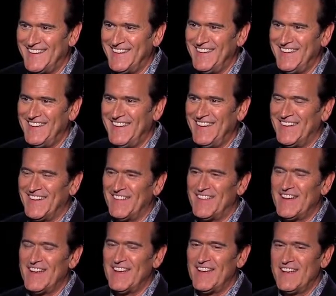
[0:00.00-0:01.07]
you know.
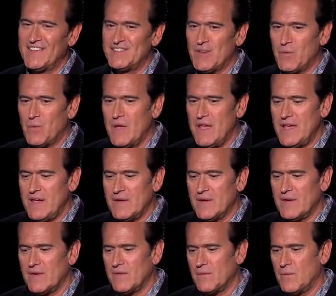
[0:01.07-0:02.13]
So we
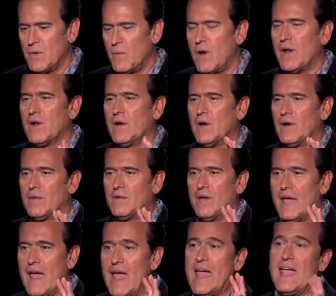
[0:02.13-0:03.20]
we want to
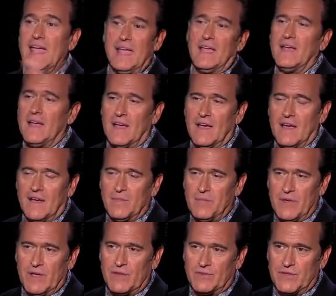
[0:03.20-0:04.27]
a
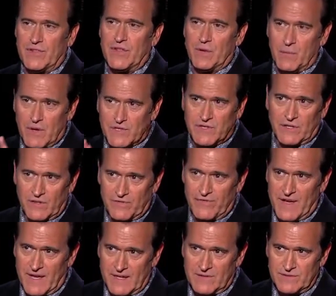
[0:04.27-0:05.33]
appeal to the original
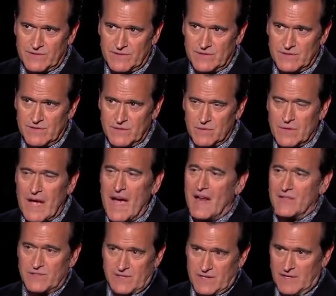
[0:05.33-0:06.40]
fans who
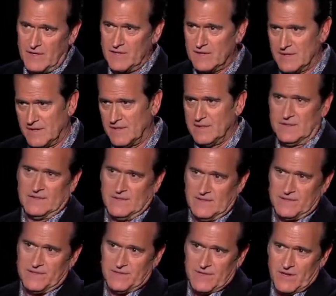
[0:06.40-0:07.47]
got us here.
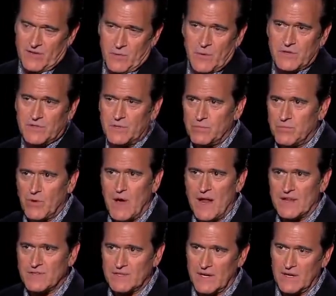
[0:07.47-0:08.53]
It's, they're the ones who
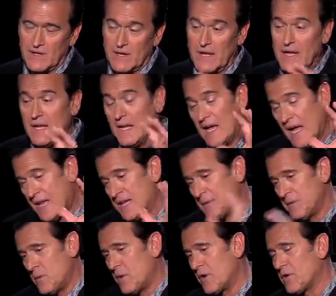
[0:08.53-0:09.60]
brought us here, and
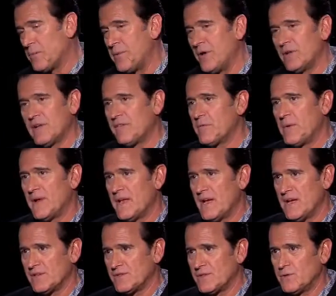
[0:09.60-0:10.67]
then we want to appeal to everybody
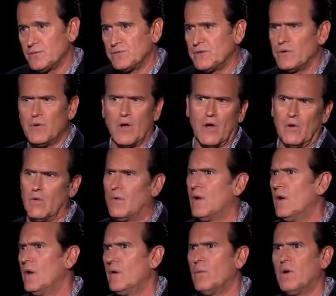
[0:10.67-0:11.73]
else who's who go
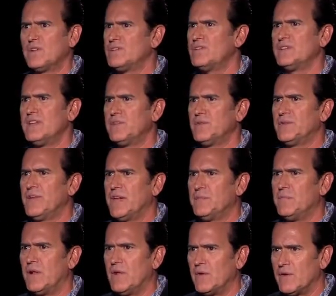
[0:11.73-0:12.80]
what's this Evil
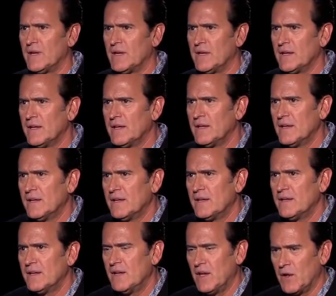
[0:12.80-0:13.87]
Dead baloney? Mm.
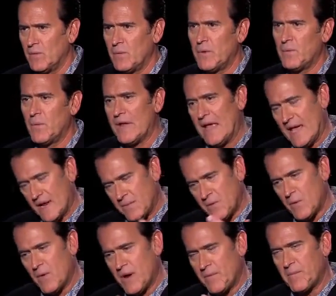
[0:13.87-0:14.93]
You know, when we get them,
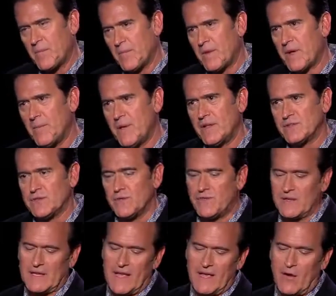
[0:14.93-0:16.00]
we want them to come in. So if
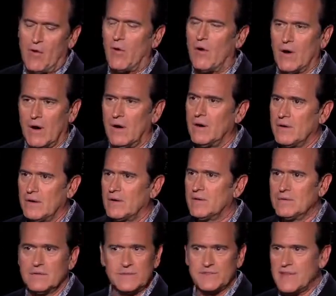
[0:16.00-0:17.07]
you like horror,
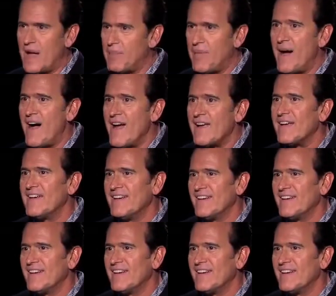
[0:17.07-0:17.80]
stop by.